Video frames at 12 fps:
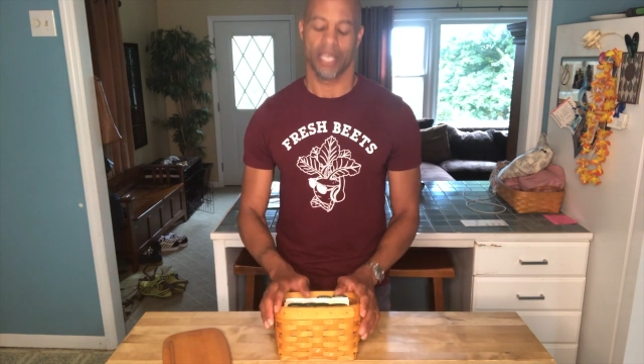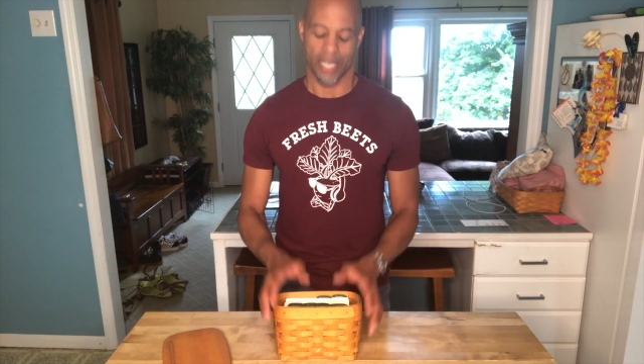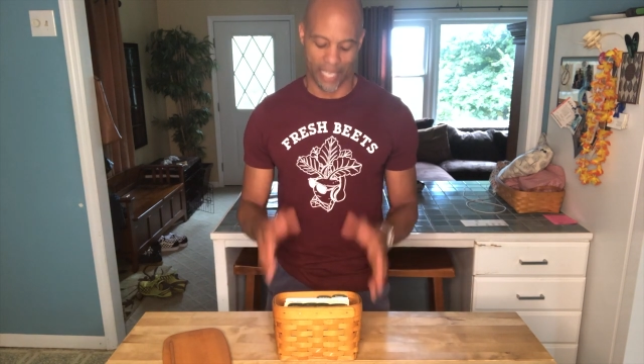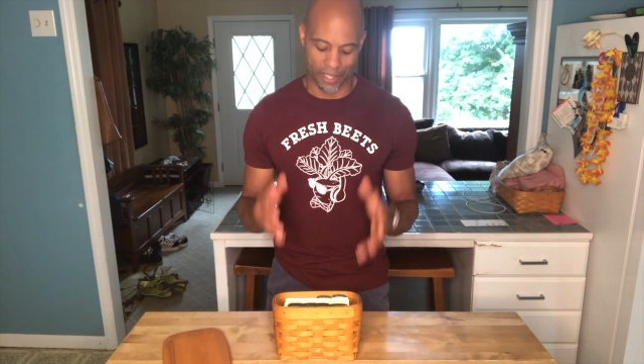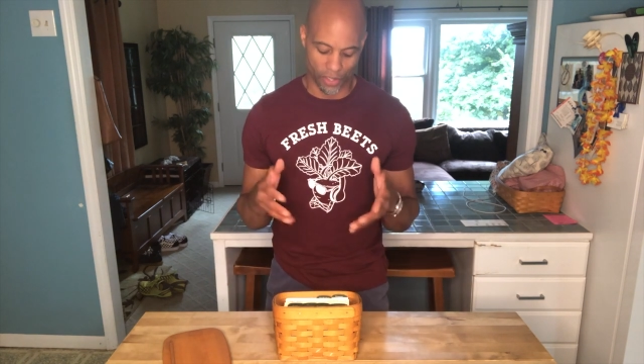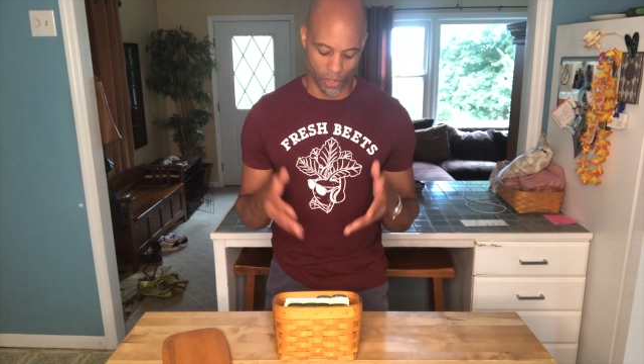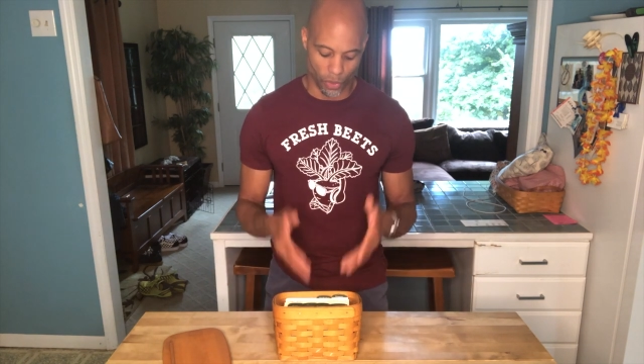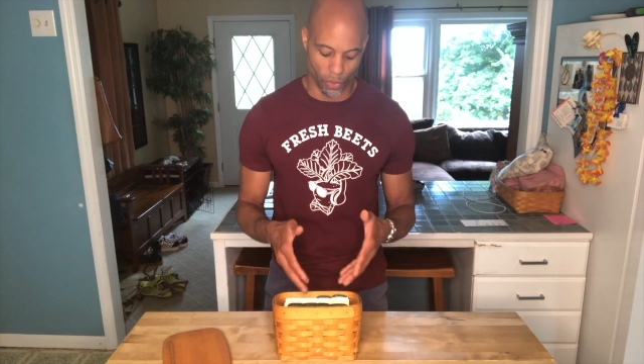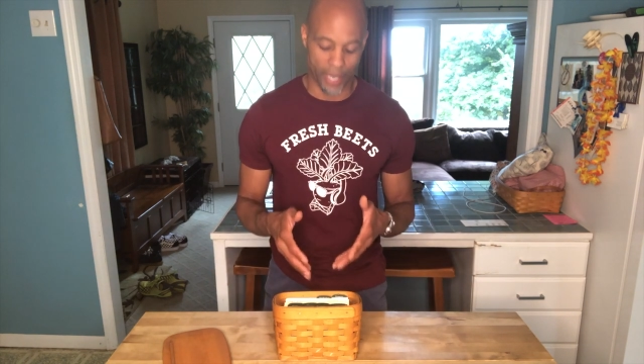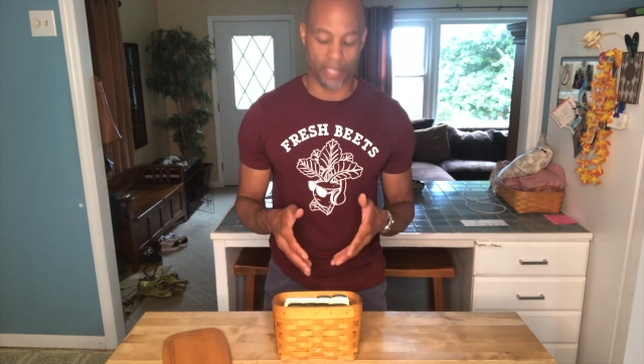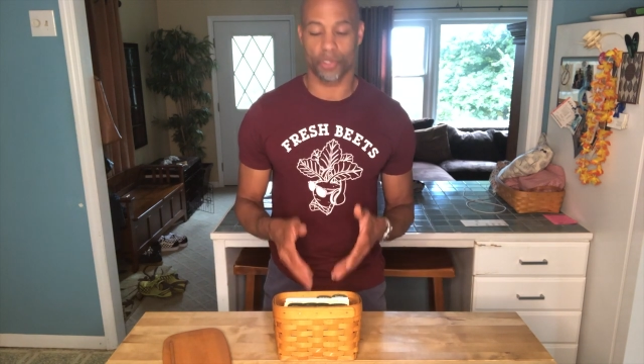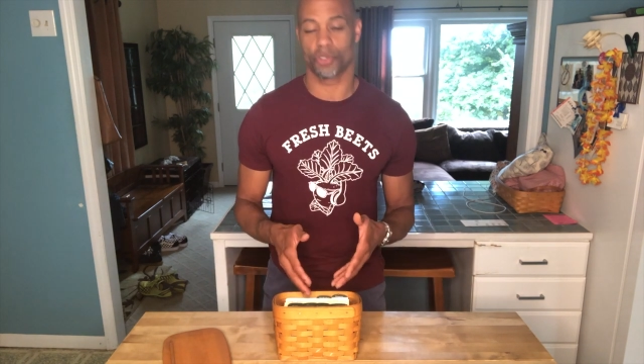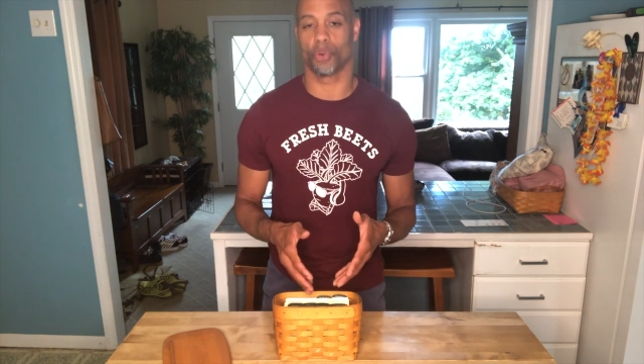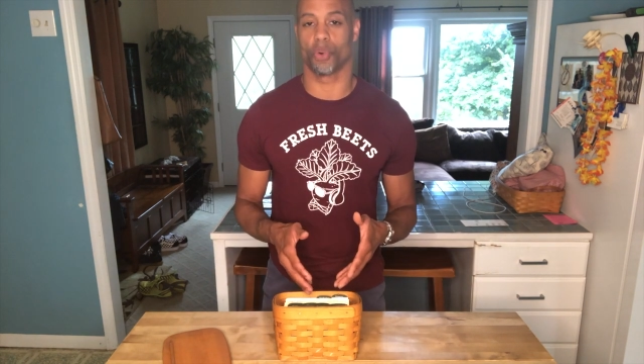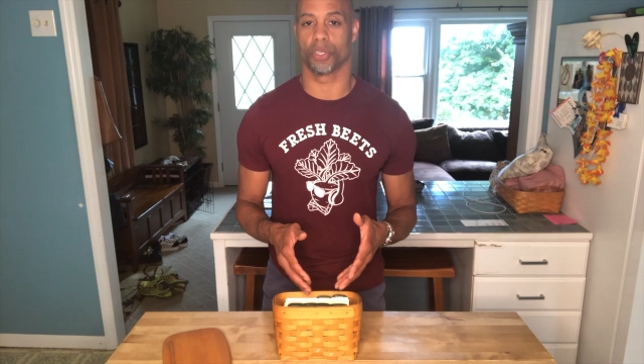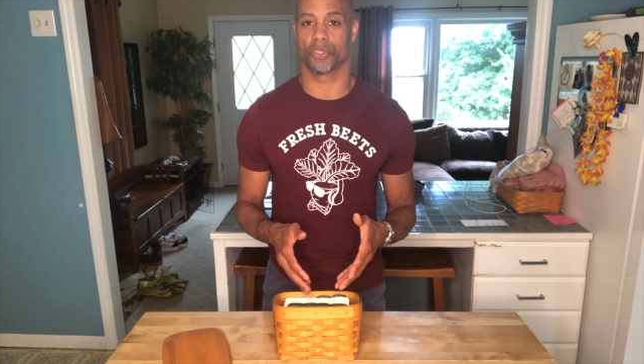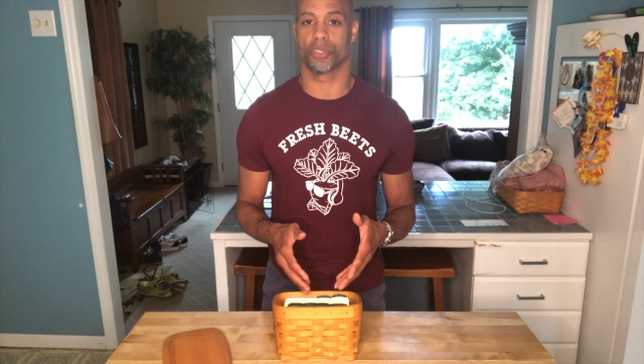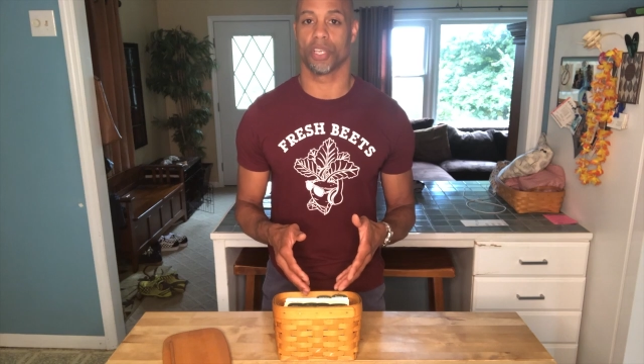it's a great
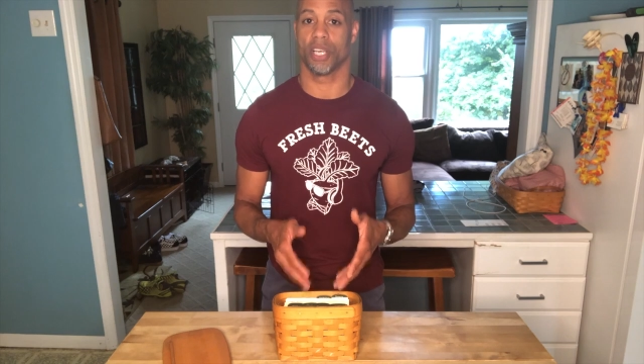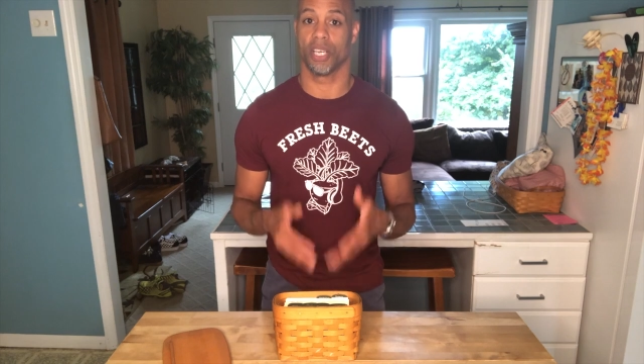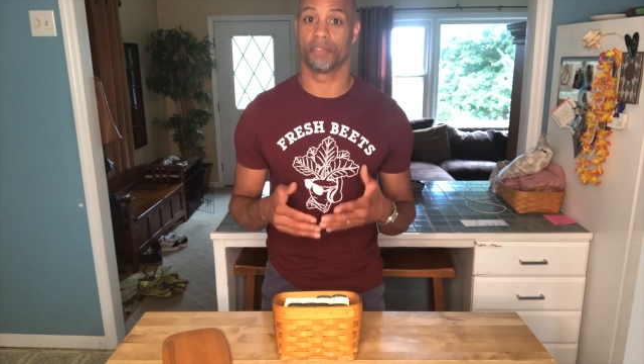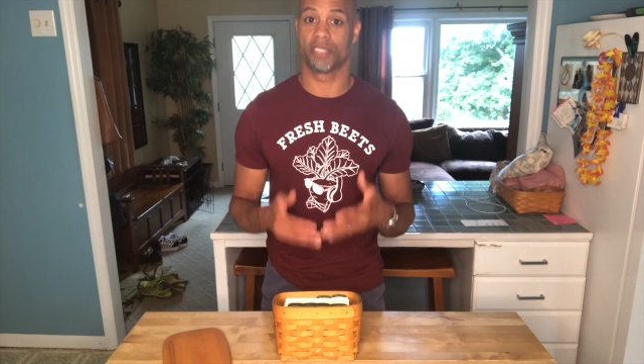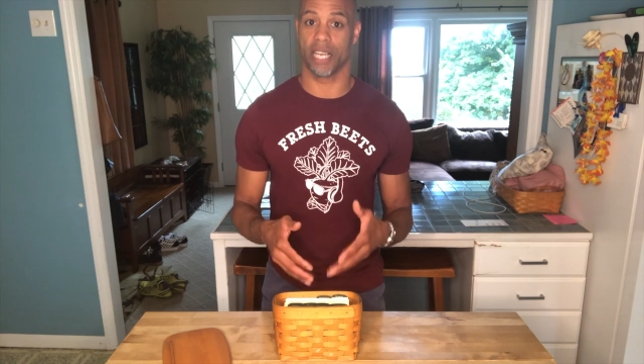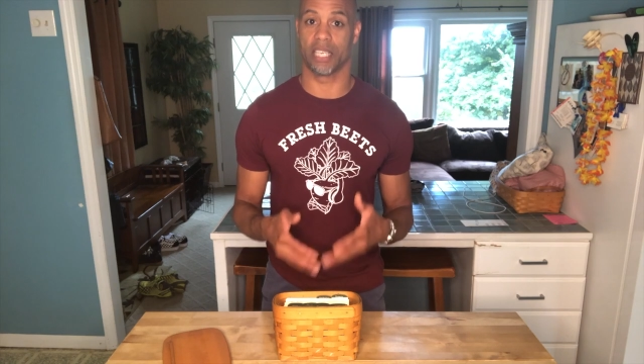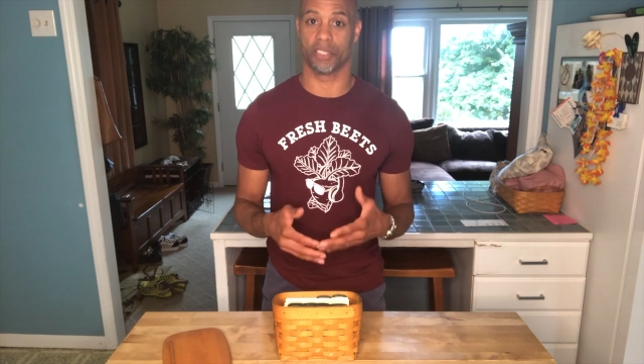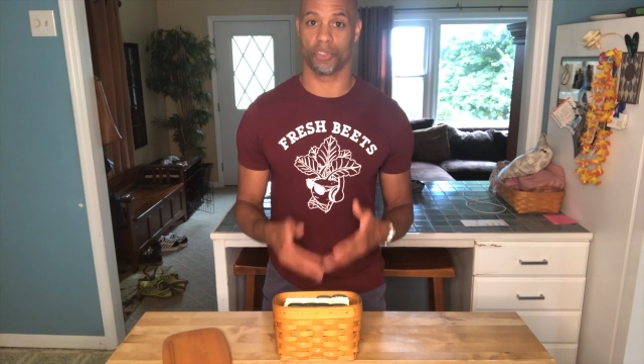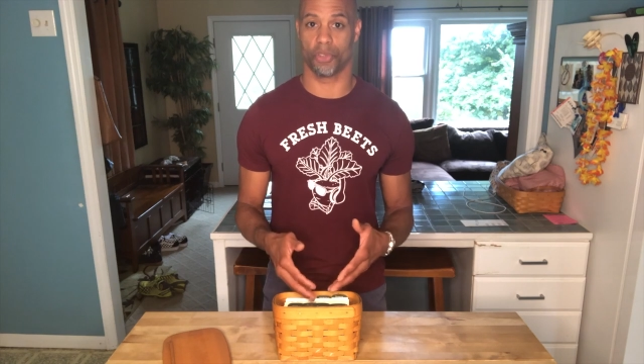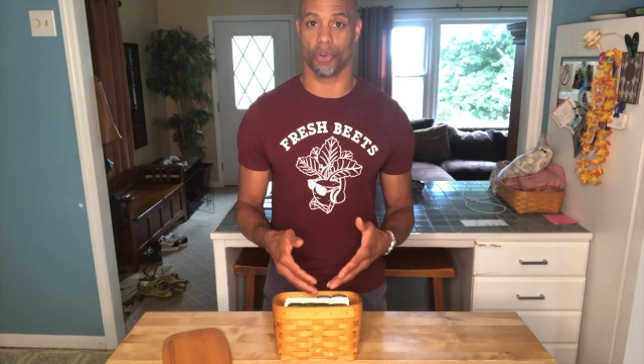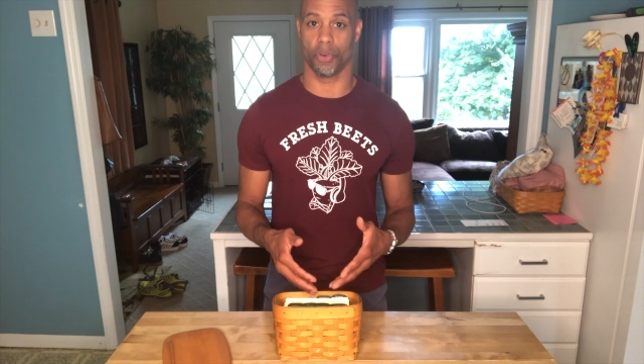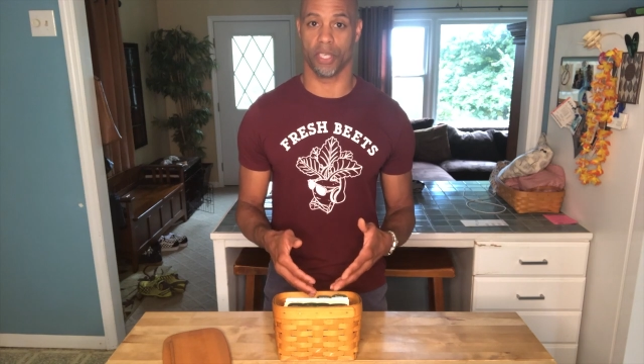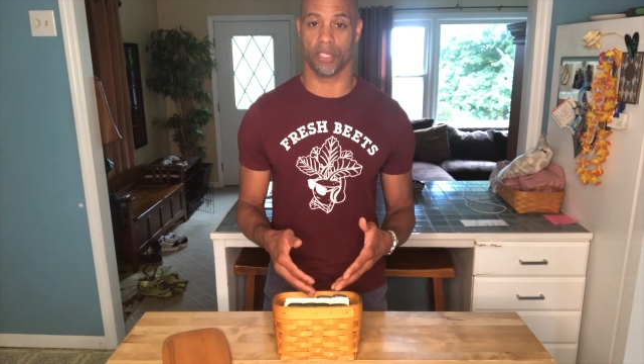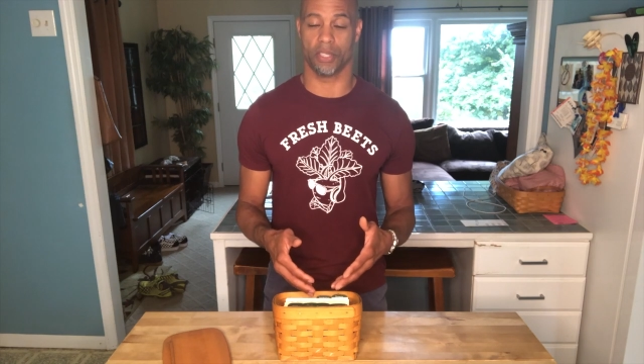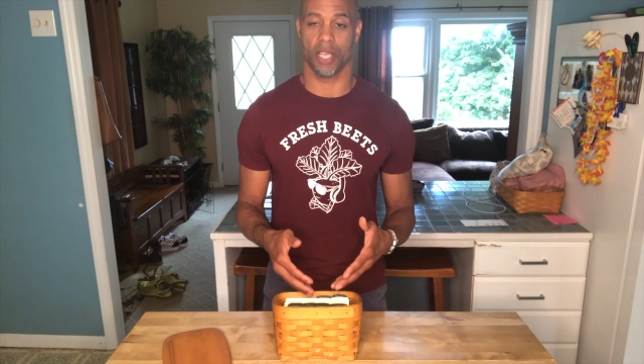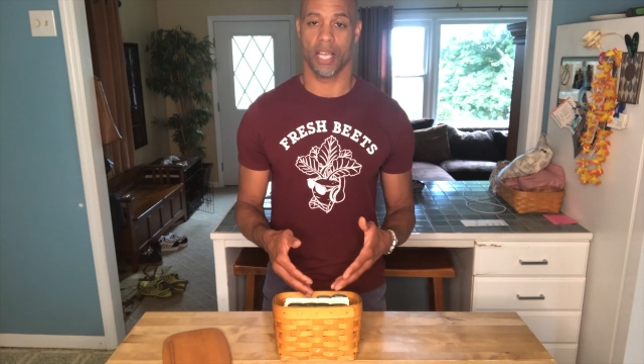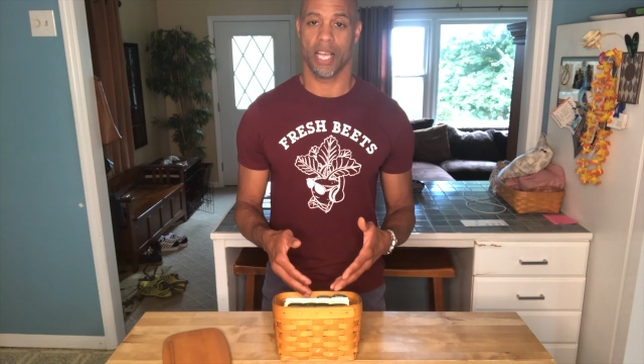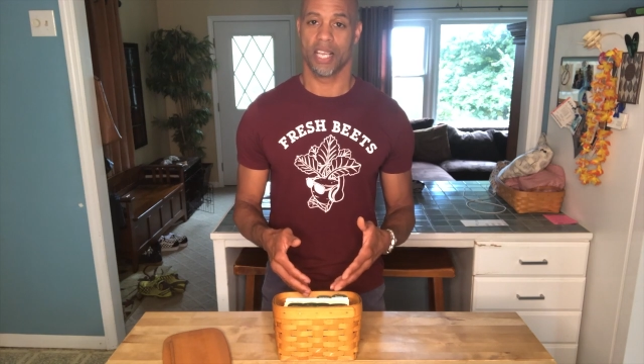source of telling stories.